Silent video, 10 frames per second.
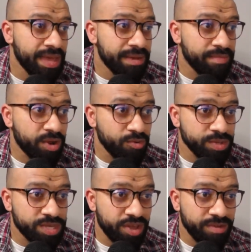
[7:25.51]
But
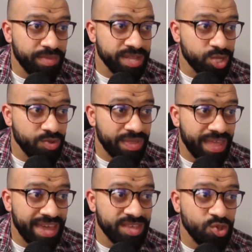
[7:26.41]
also by doing
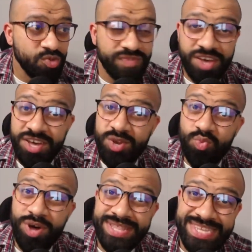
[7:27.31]
that, you've earned
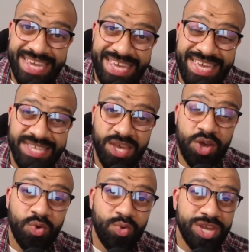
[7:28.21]
1 ticket,
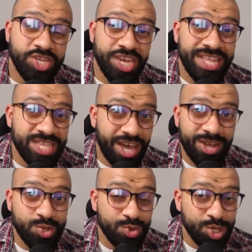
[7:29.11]
which
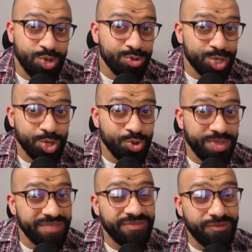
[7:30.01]
entitles you to
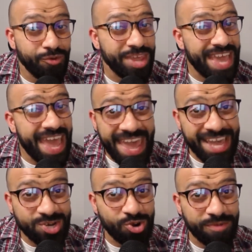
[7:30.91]
the free
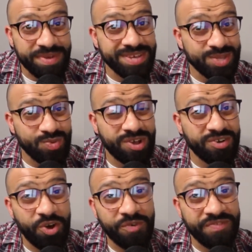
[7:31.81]
airdrop as well
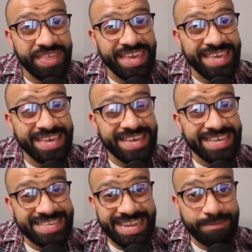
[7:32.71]
of the
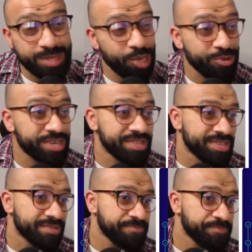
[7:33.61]
Slim tokens.